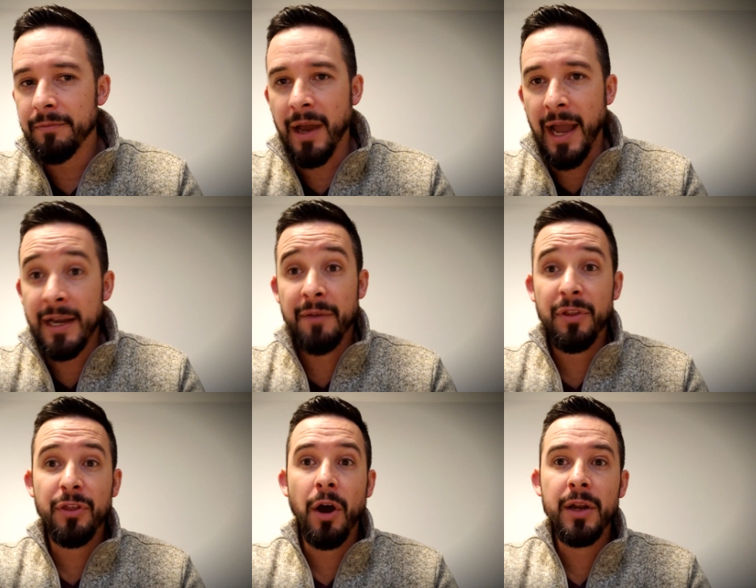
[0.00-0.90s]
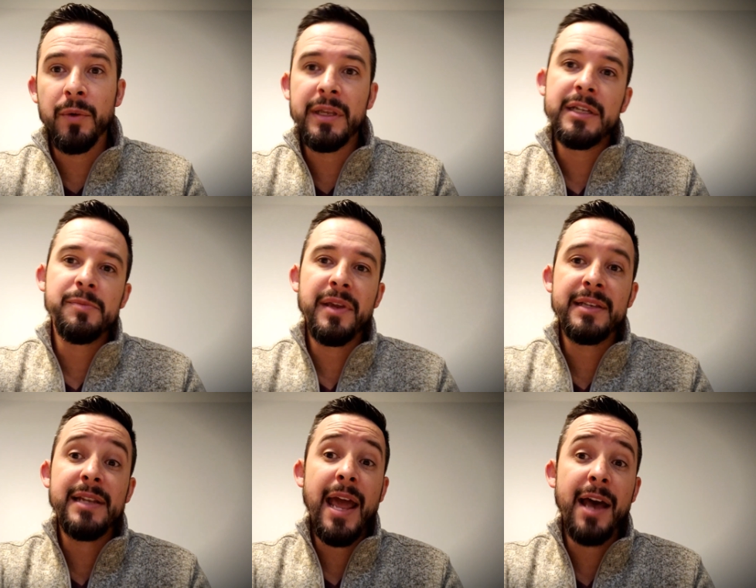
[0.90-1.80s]
I never thought it would get as big
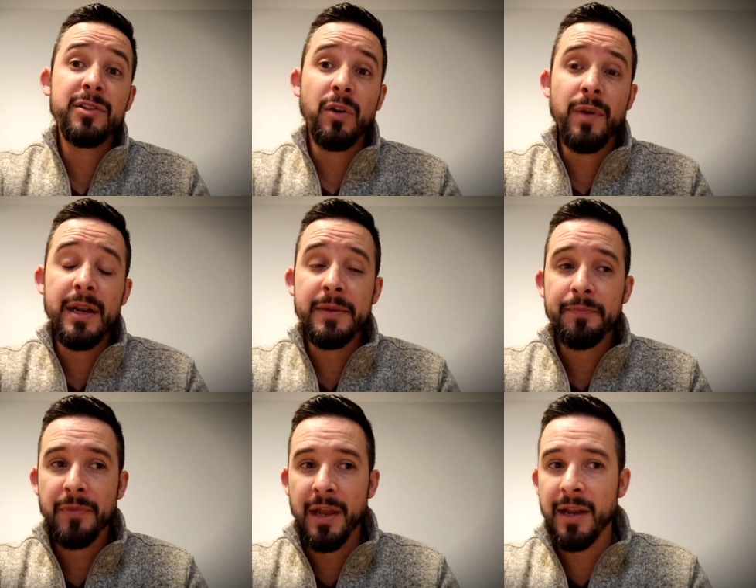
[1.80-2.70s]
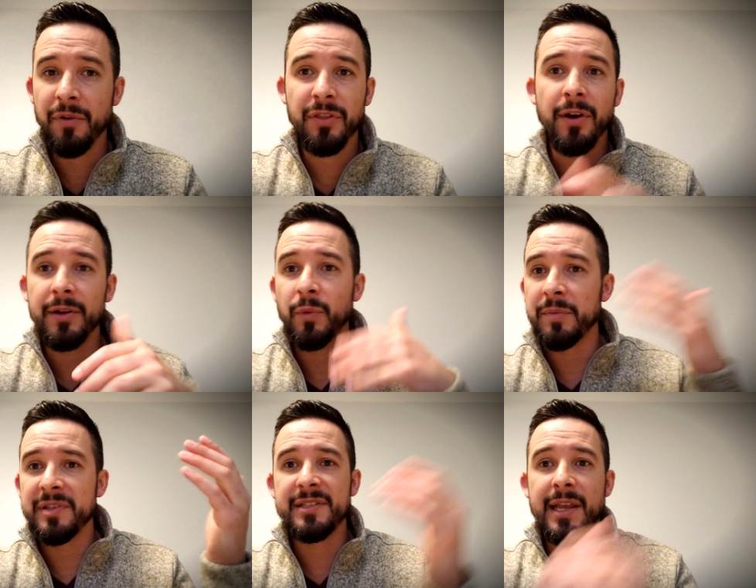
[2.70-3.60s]
as it has already. I never thought
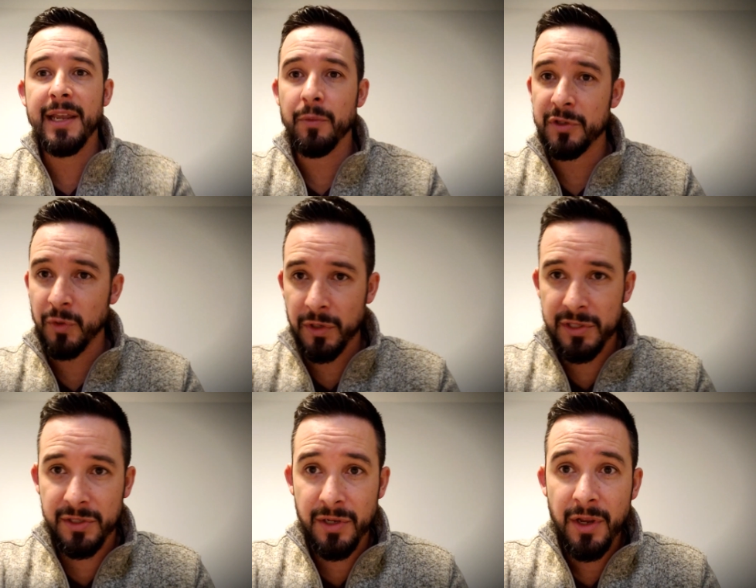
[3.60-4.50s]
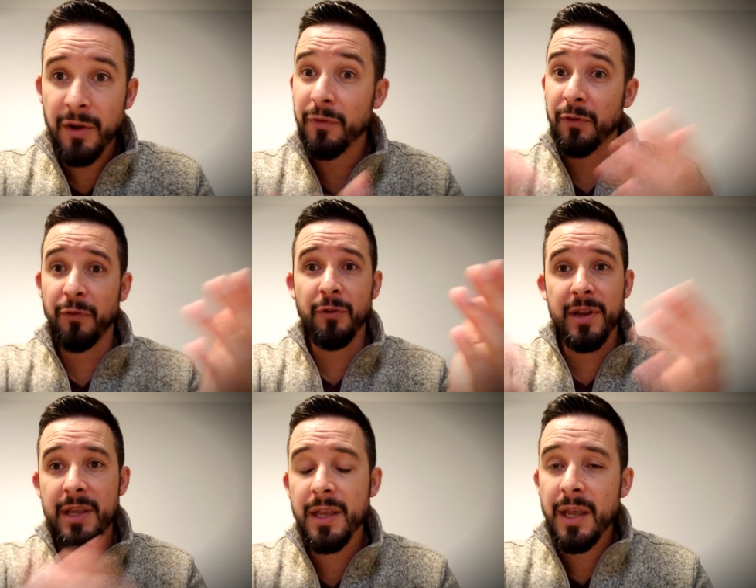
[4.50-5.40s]
we'd be staying at resorts for
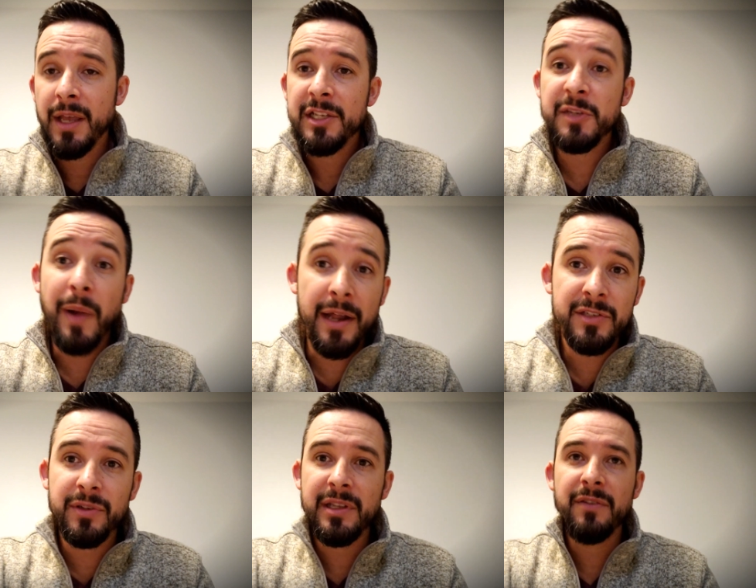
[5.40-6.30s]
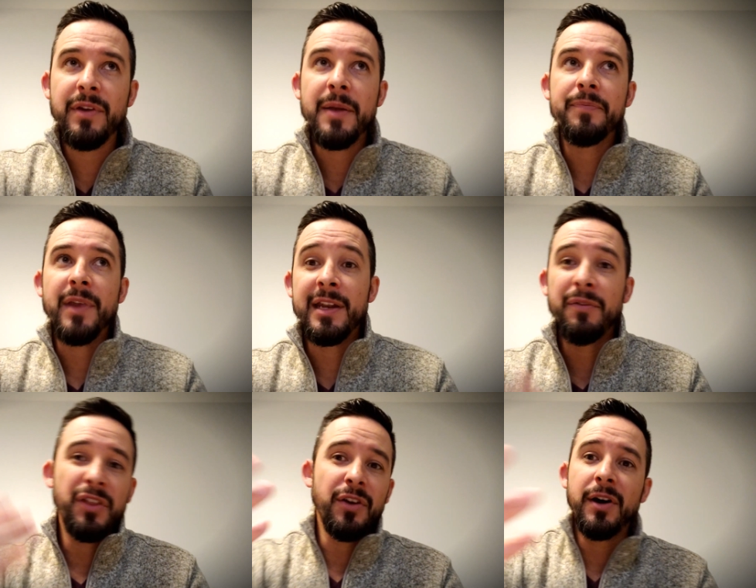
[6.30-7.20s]
free, sponsoring the event. I
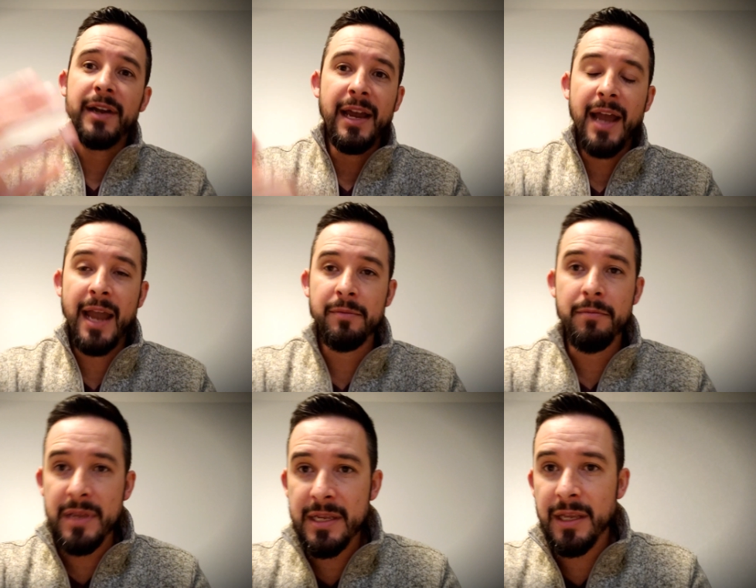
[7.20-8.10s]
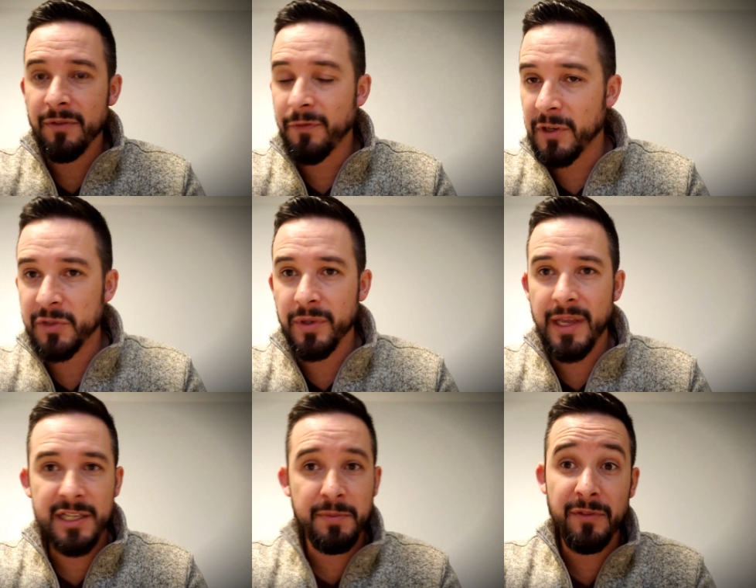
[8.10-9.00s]
never thought I'd meet and fish
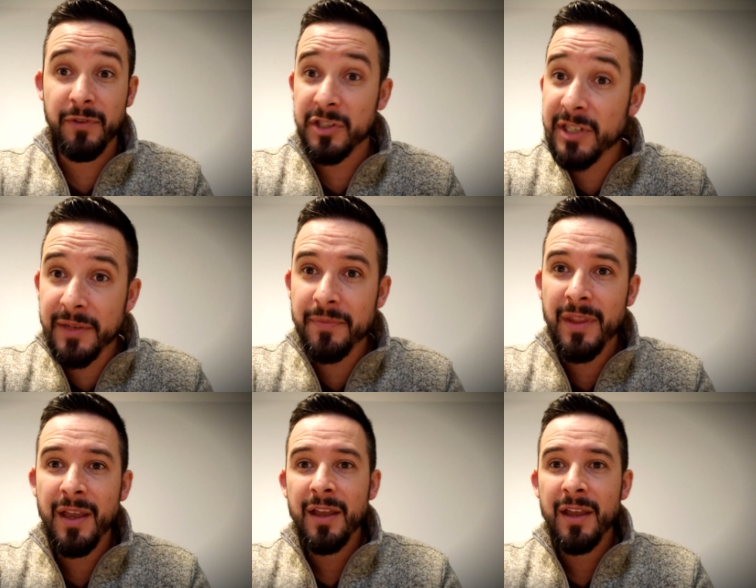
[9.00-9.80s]
with SB Fishing.